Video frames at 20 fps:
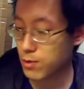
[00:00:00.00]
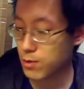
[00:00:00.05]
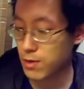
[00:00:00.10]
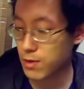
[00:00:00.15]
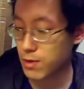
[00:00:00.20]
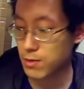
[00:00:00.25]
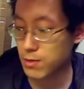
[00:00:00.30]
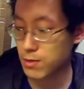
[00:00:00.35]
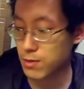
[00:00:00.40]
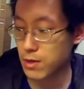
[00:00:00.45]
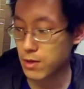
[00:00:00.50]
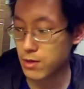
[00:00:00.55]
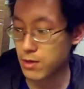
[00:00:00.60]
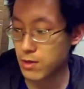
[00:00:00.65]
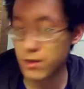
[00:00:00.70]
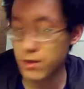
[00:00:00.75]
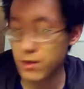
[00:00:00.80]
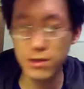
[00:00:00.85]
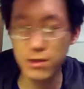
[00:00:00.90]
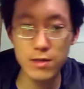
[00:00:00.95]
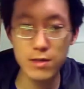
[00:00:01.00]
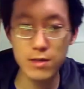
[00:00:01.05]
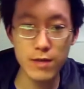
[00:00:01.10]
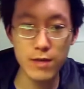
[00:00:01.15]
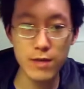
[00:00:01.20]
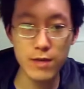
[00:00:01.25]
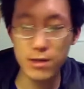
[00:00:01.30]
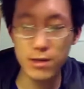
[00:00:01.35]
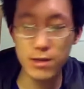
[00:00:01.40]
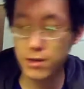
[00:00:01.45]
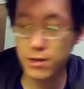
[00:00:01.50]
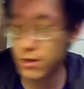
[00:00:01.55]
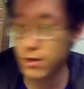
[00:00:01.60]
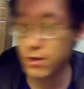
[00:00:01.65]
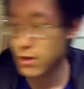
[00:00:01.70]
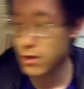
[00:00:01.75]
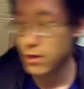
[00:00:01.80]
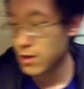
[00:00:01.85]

bit about the tDCS device.